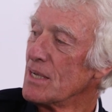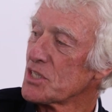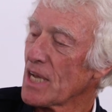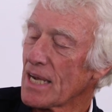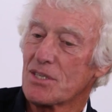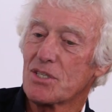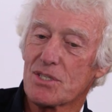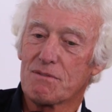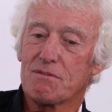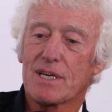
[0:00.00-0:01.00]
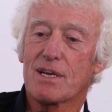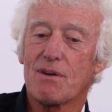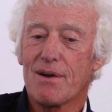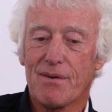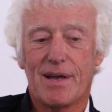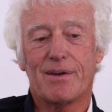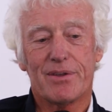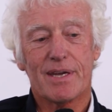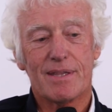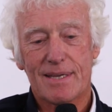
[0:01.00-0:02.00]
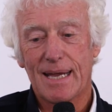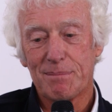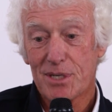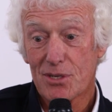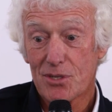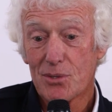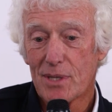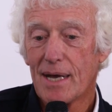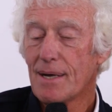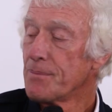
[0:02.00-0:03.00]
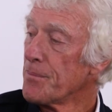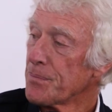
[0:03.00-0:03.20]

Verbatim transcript: challenge to figure out how yeah. you get the camera to do that.